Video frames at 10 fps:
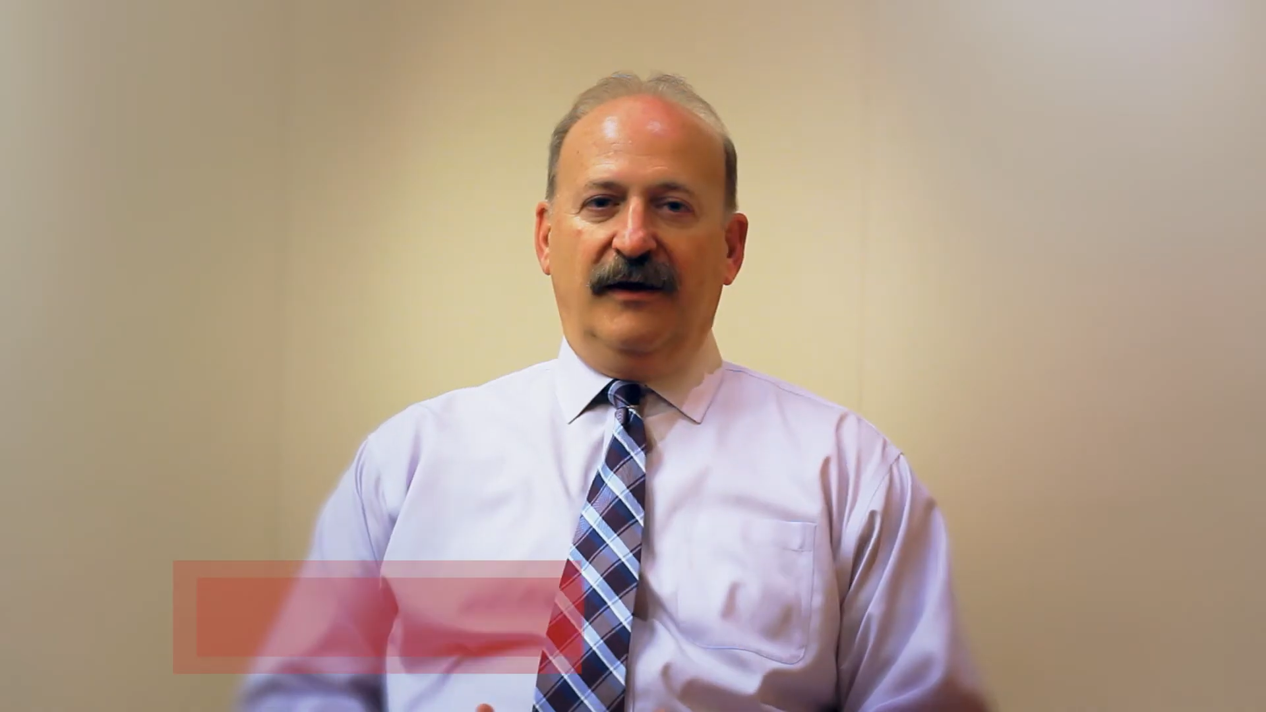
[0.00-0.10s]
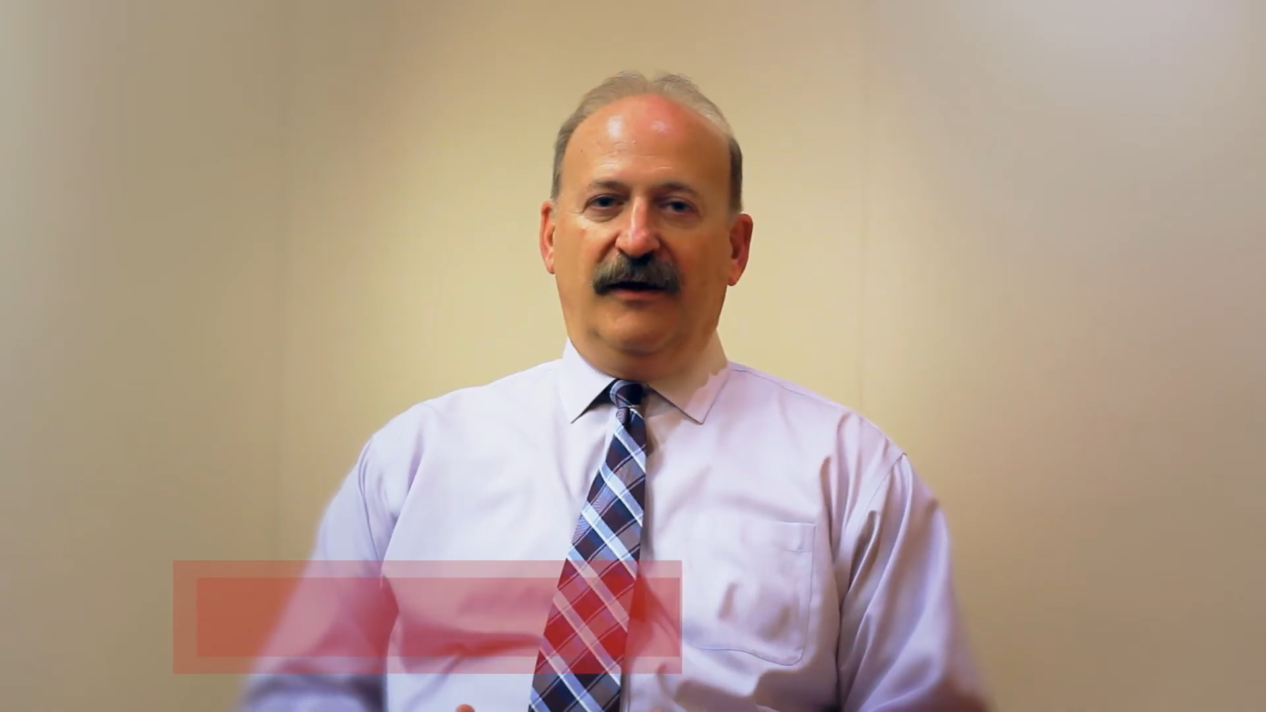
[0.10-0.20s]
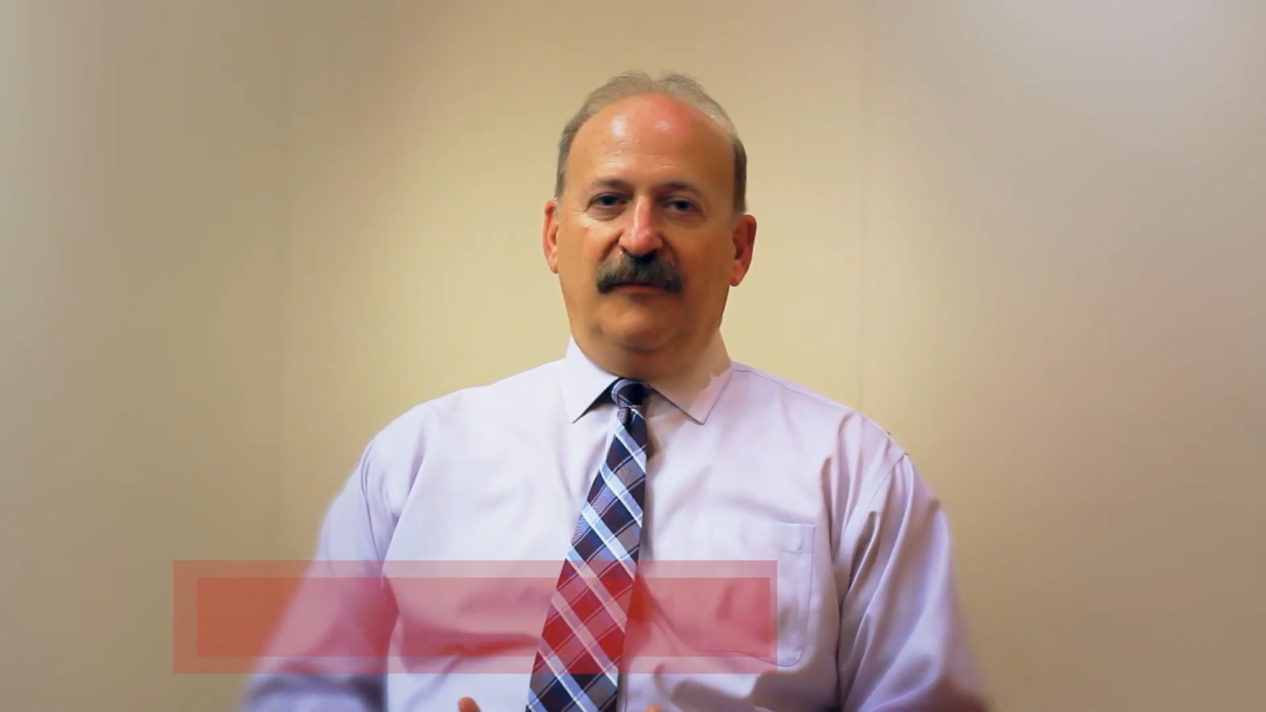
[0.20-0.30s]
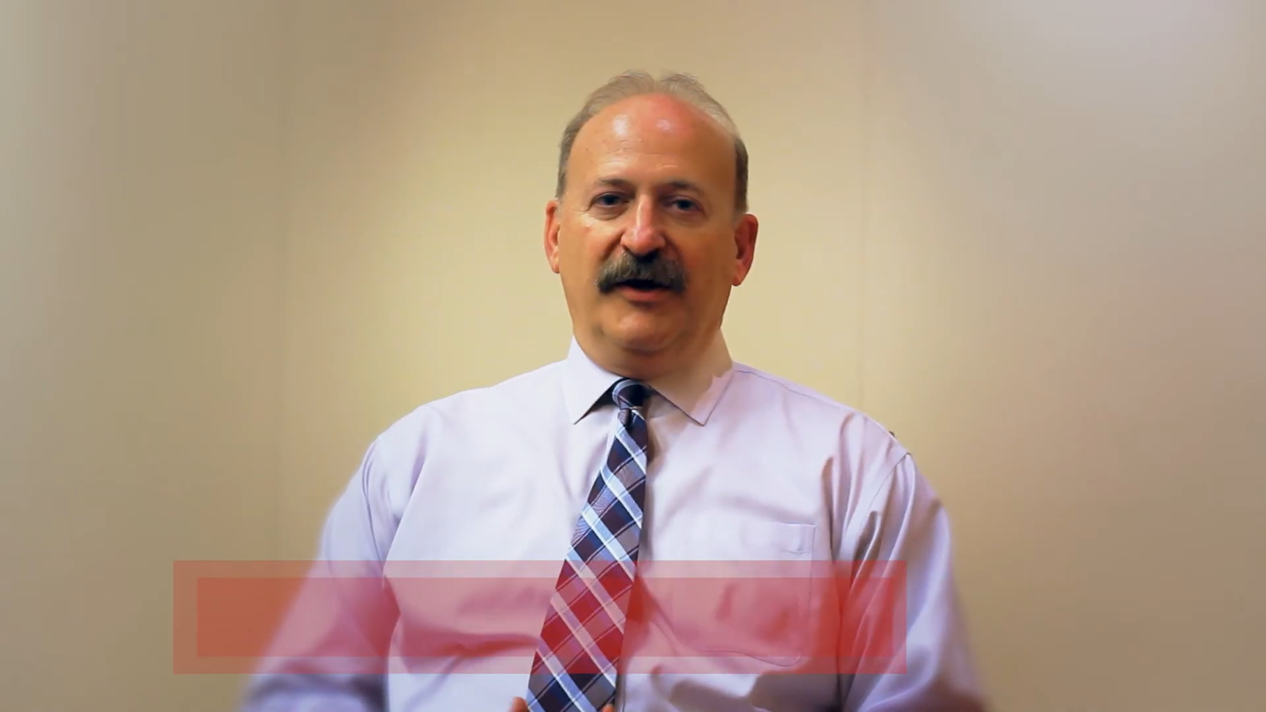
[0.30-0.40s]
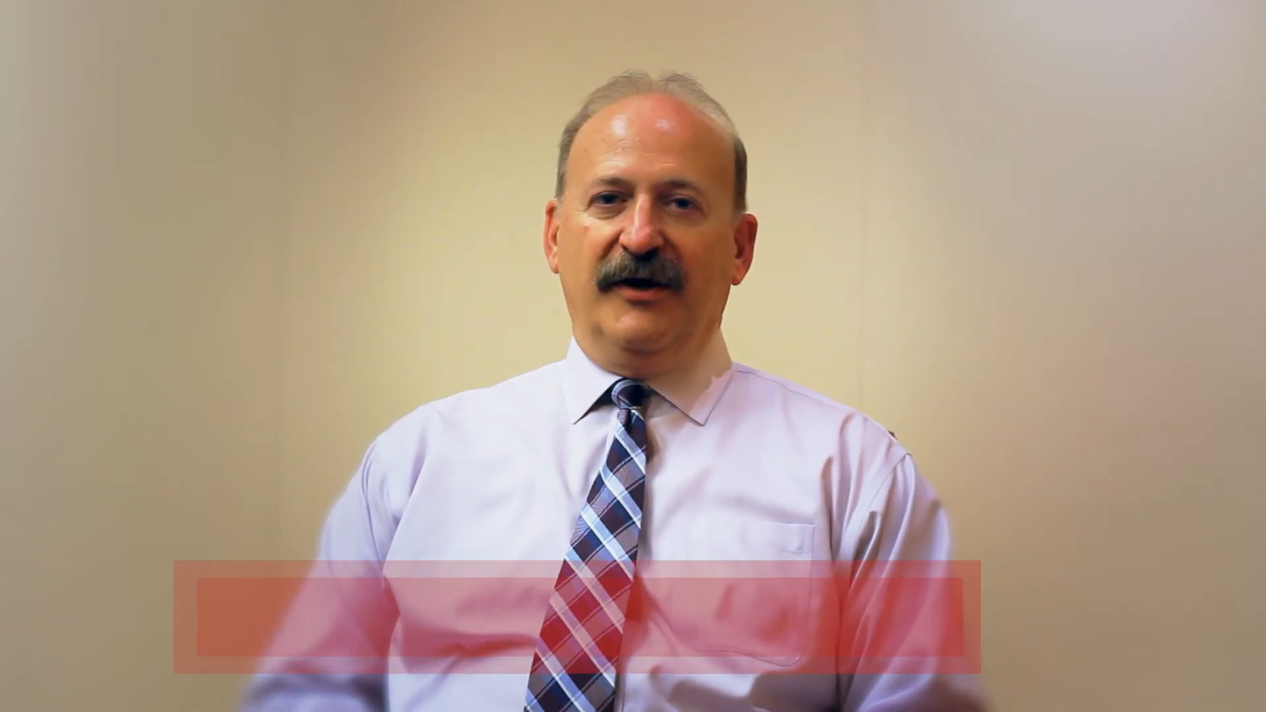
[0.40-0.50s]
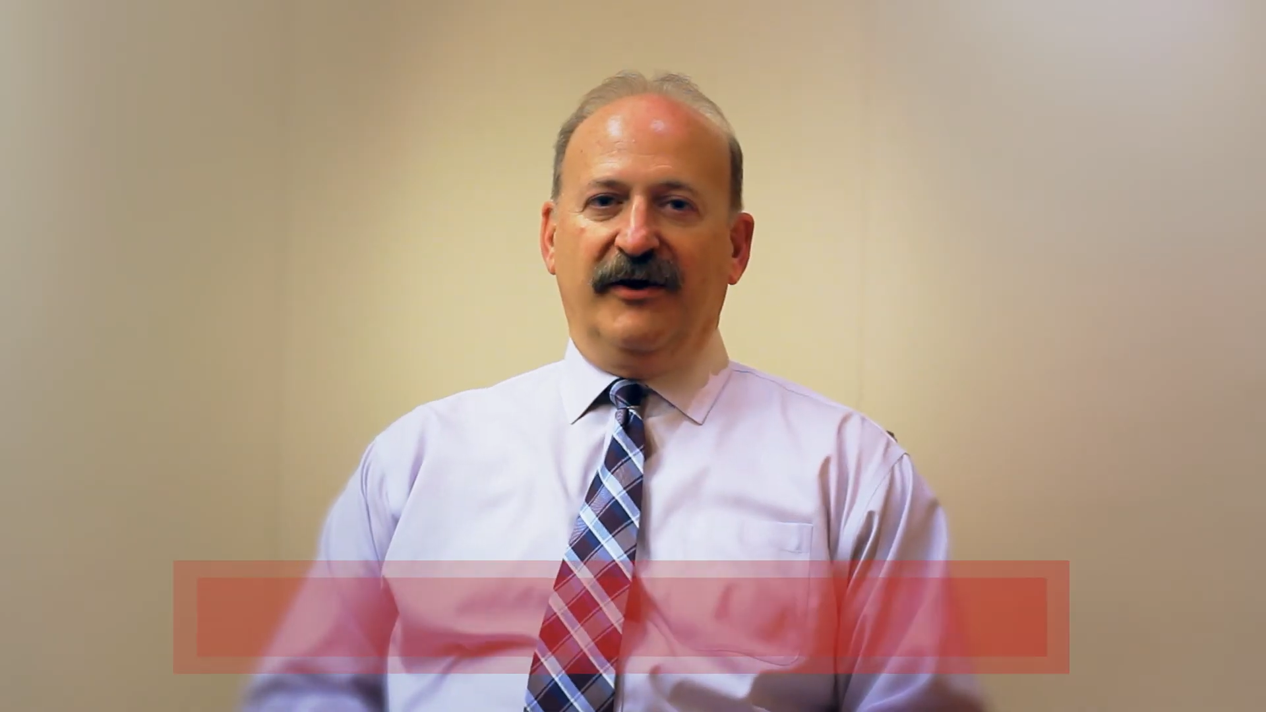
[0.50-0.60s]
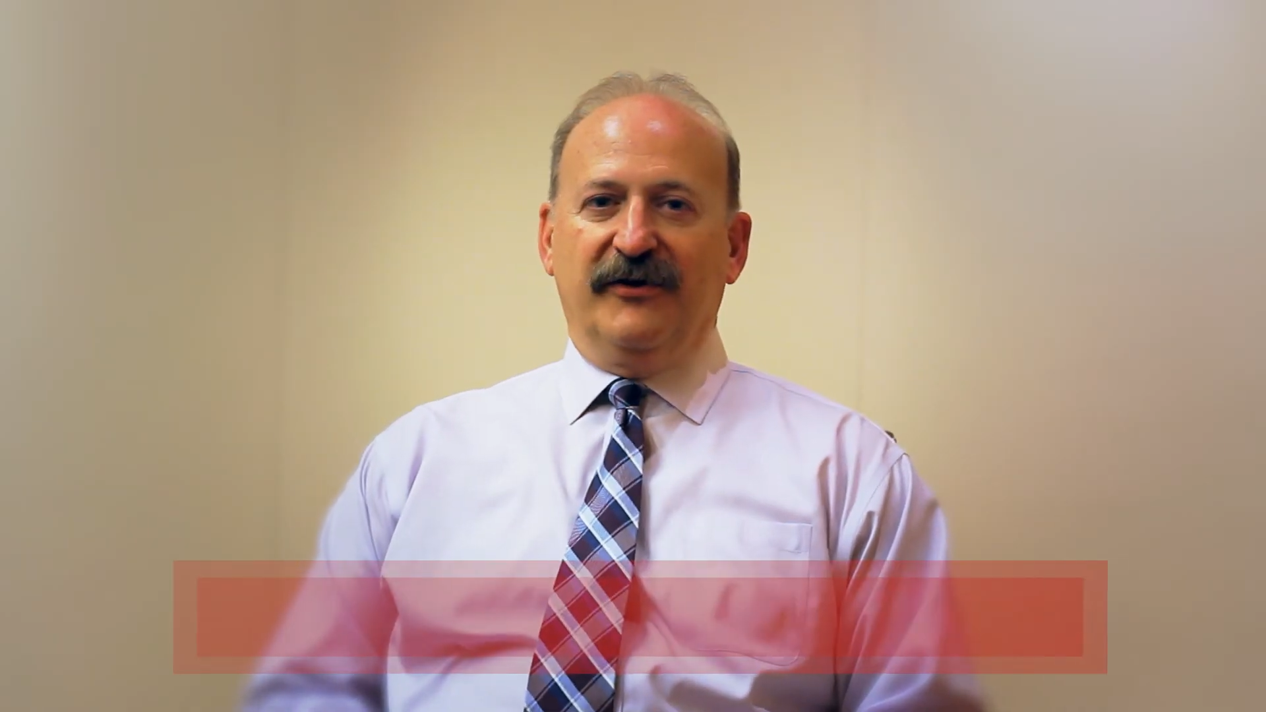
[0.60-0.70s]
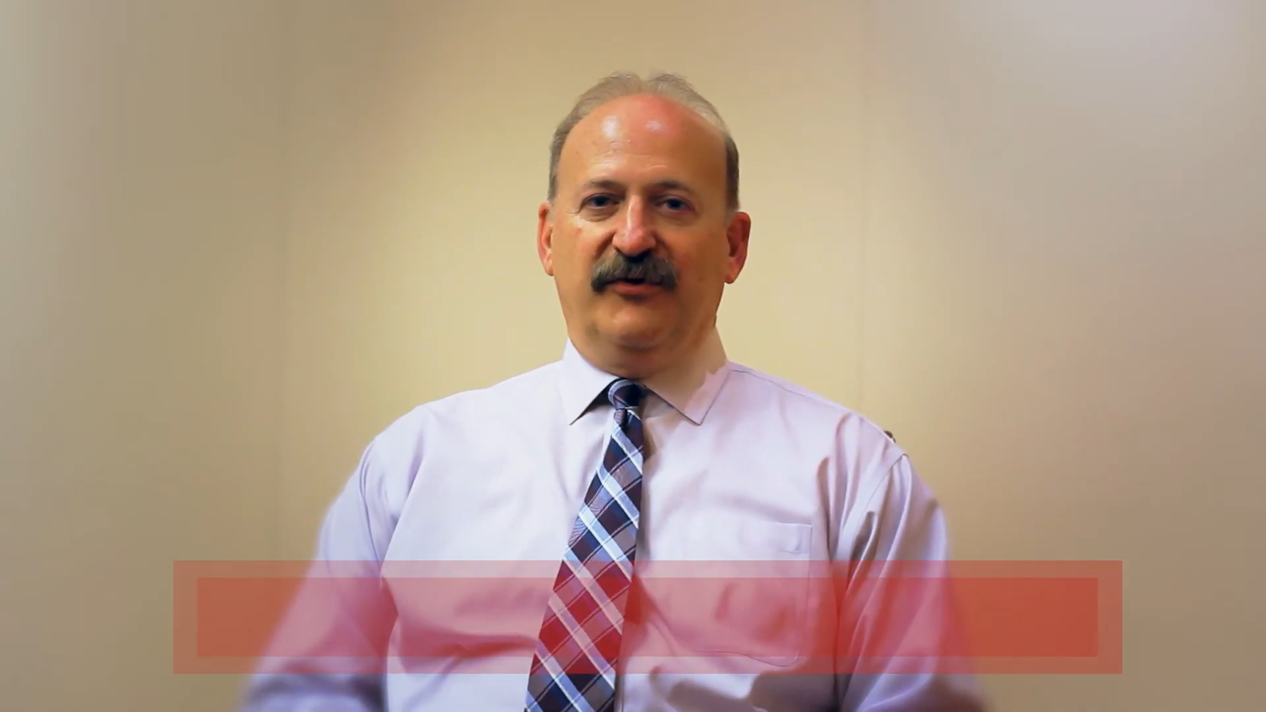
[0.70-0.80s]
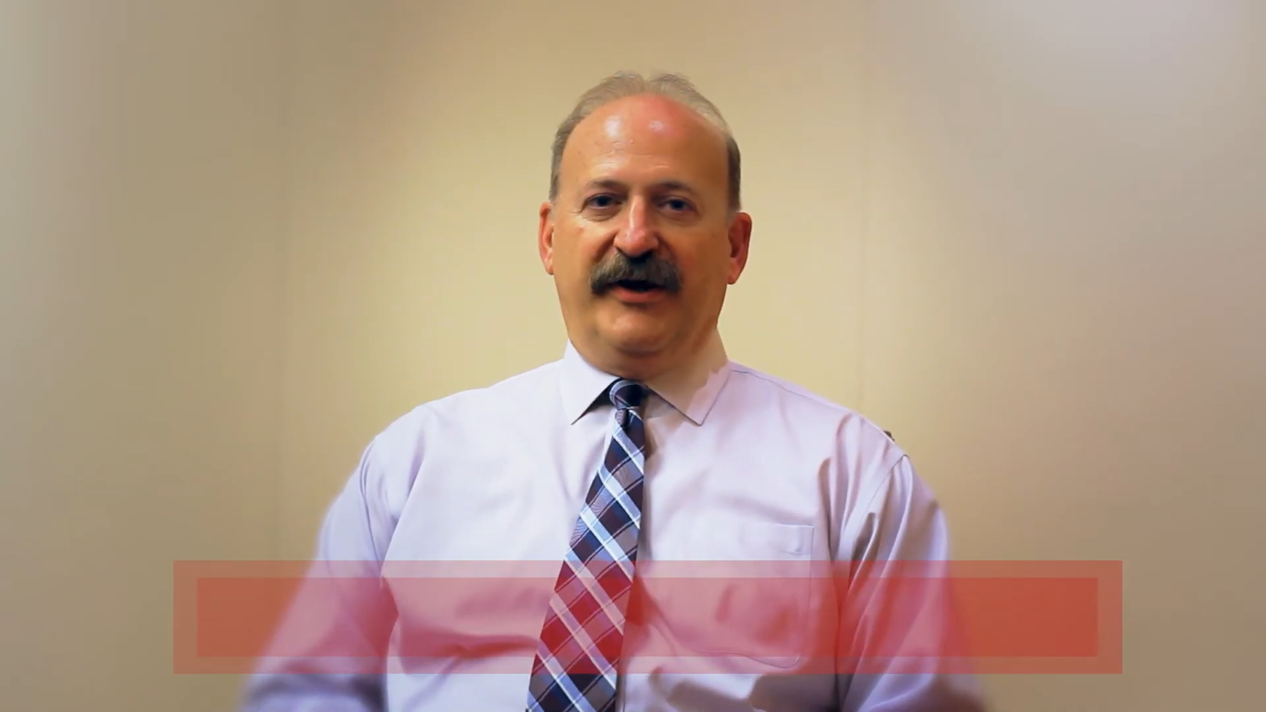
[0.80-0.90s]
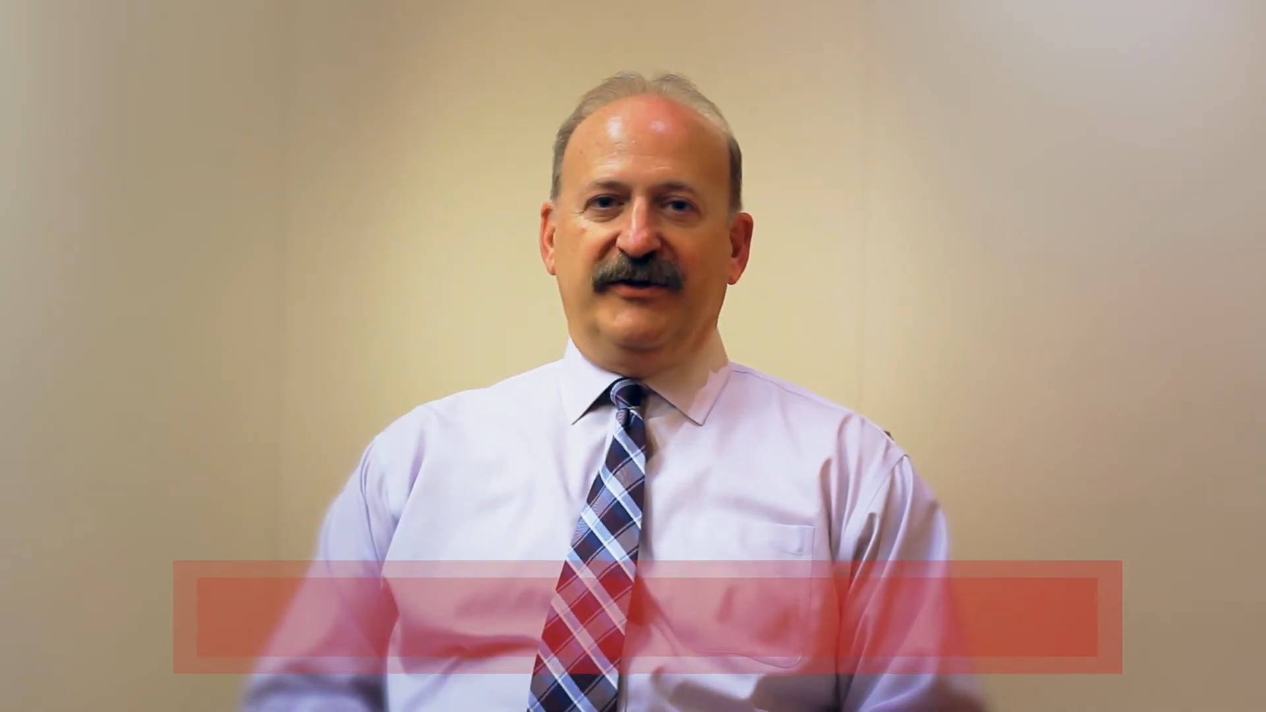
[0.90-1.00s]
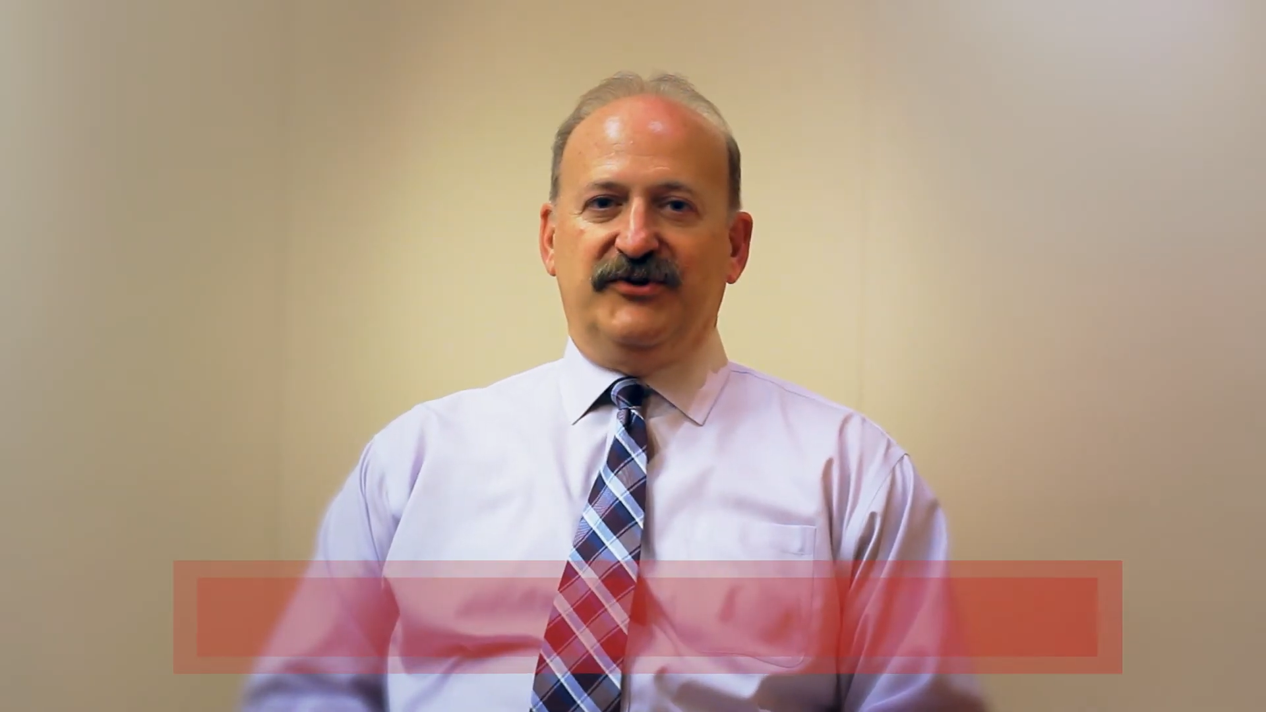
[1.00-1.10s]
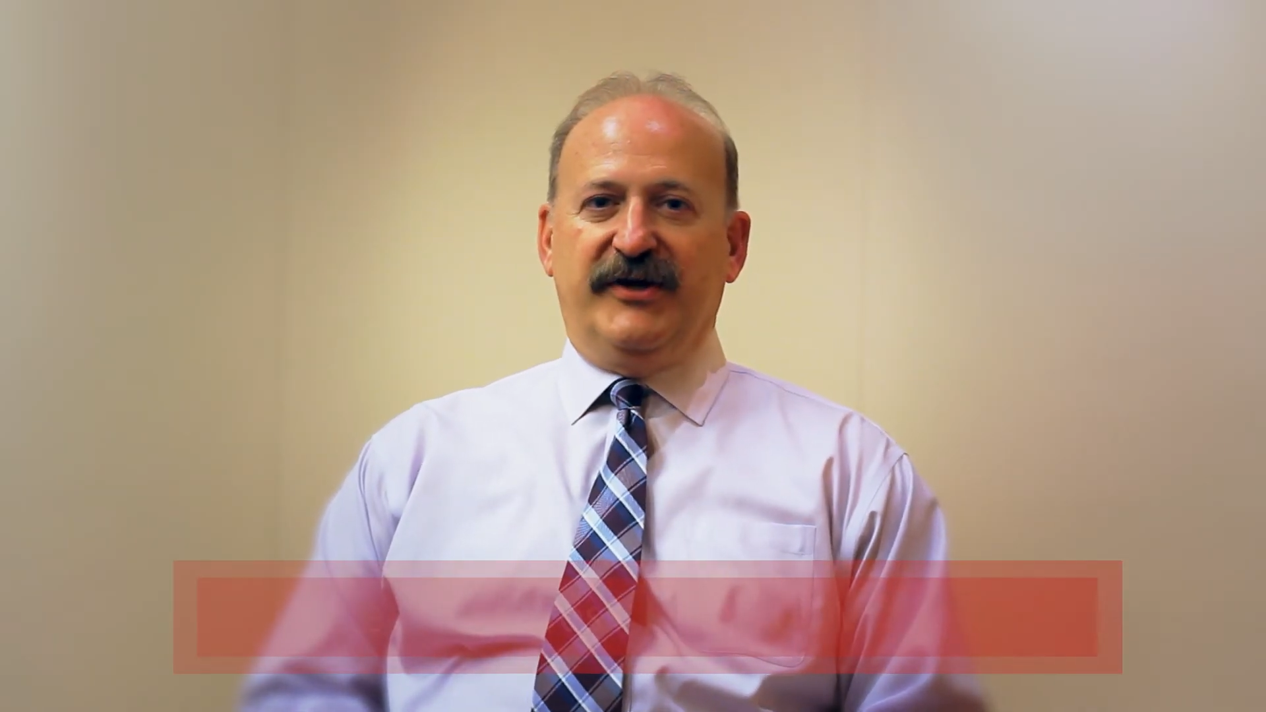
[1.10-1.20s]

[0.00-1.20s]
Among our greatest